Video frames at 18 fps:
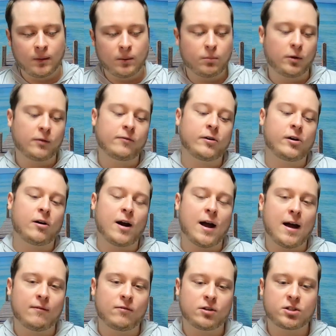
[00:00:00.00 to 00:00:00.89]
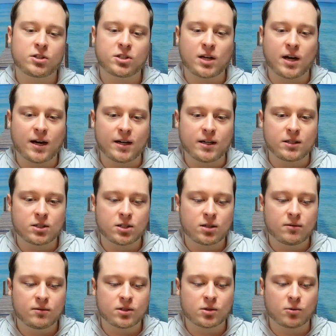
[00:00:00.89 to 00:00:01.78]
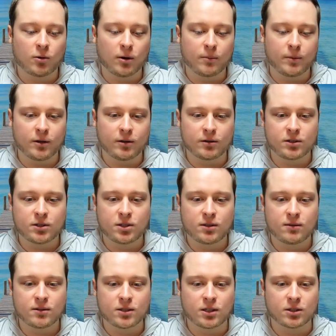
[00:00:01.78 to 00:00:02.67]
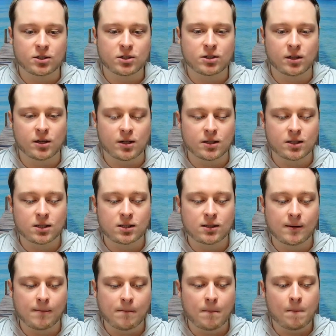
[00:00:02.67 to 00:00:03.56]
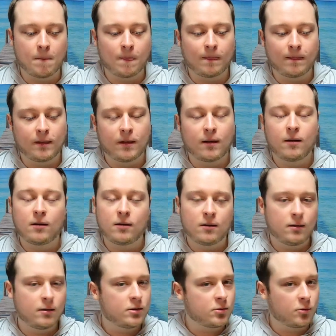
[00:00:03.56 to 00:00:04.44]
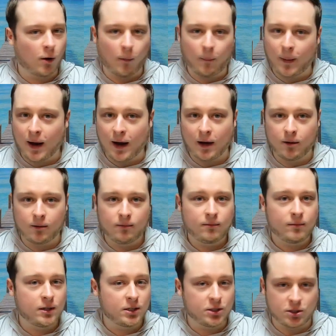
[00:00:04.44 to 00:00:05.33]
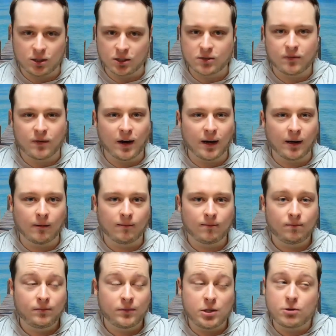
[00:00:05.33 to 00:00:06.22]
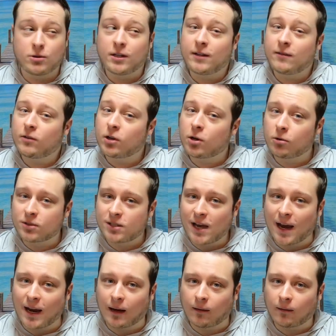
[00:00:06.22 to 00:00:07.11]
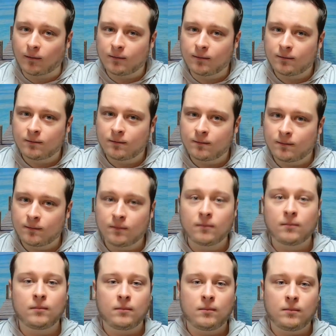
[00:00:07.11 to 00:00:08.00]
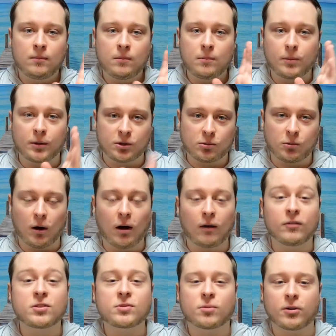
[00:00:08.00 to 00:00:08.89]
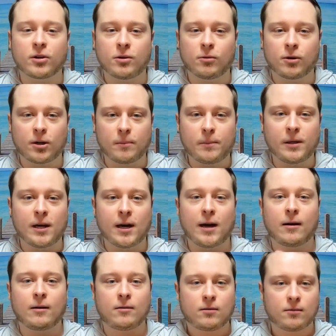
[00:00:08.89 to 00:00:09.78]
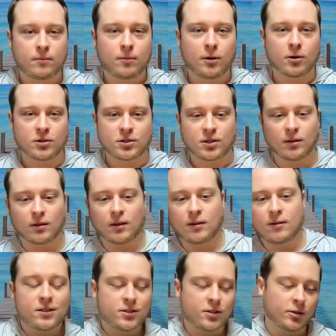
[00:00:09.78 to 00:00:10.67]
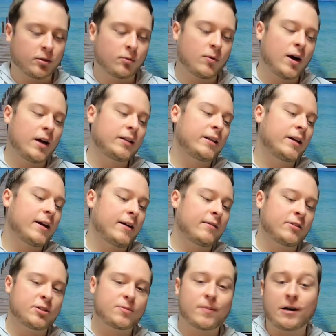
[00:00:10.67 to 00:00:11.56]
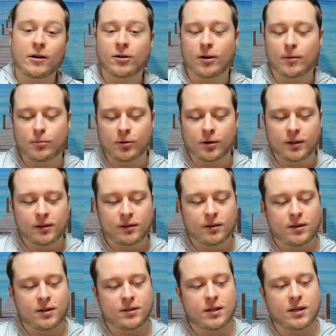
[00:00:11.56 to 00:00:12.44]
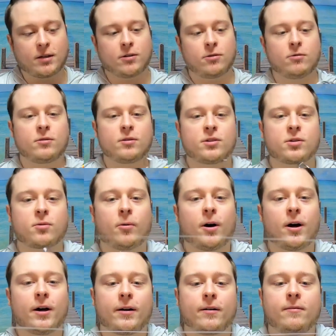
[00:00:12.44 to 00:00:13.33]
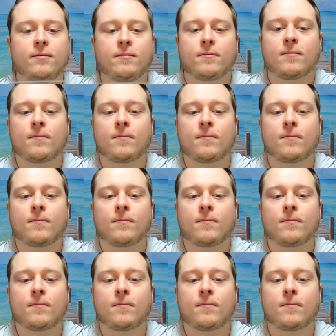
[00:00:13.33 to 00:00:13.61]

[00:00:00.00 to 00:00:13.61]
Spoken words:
But for your average size square bills, such as this, 12-pound is just fine. You could even go 10, but 12 is where you want to be at personally. So the rod that I have this paired up with is a Guggen Squad